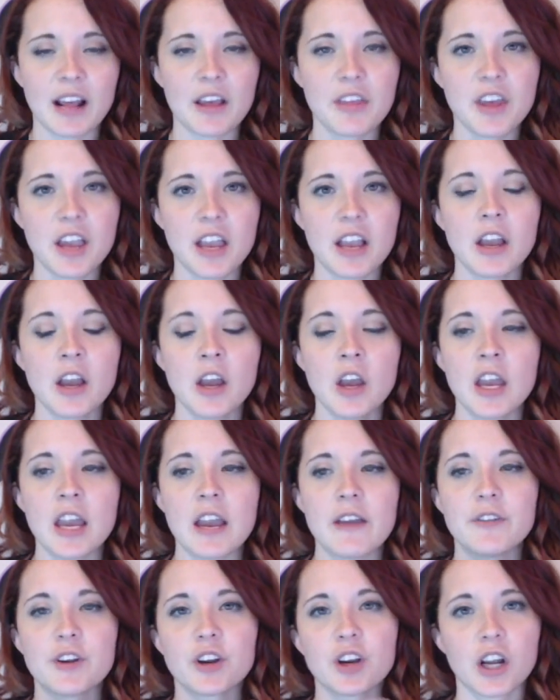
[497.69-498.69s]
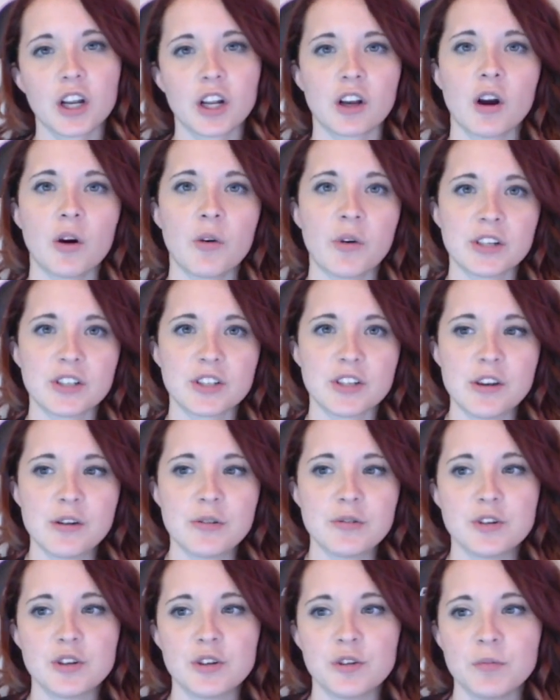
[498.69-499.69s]
I think if you're gonna go into
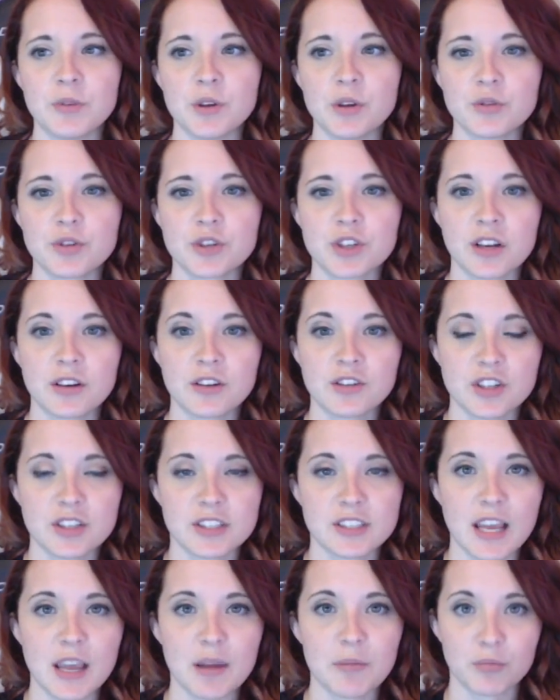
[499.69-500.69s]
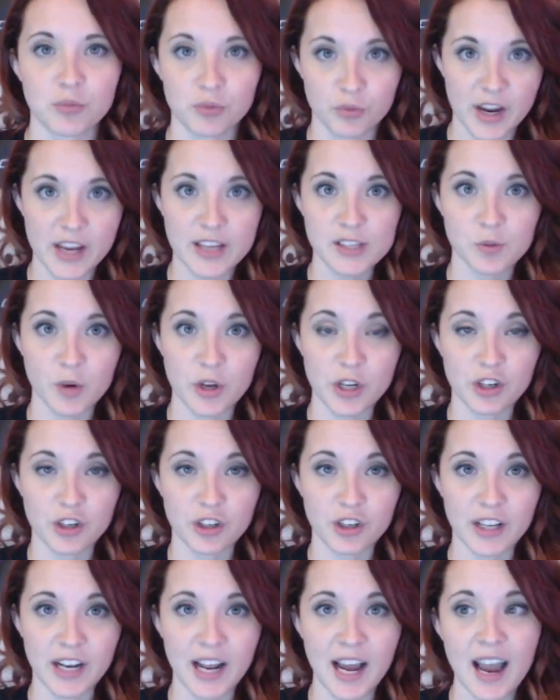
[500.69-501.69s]
YouTube, you should just embrace what you're
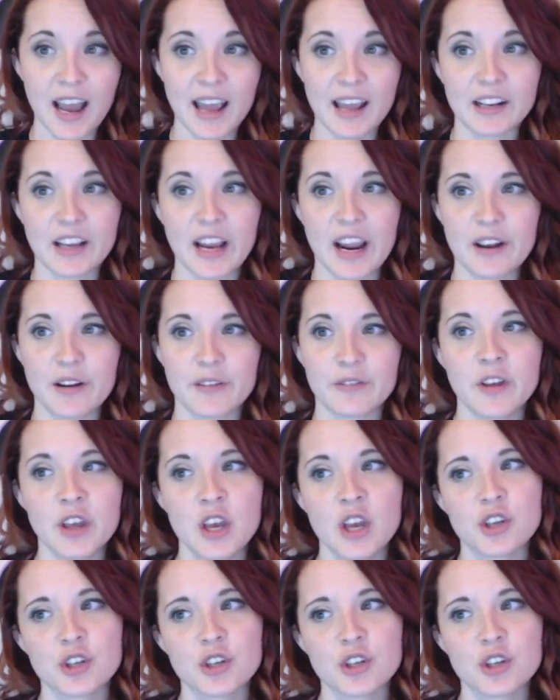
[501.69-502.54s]
good at and kind of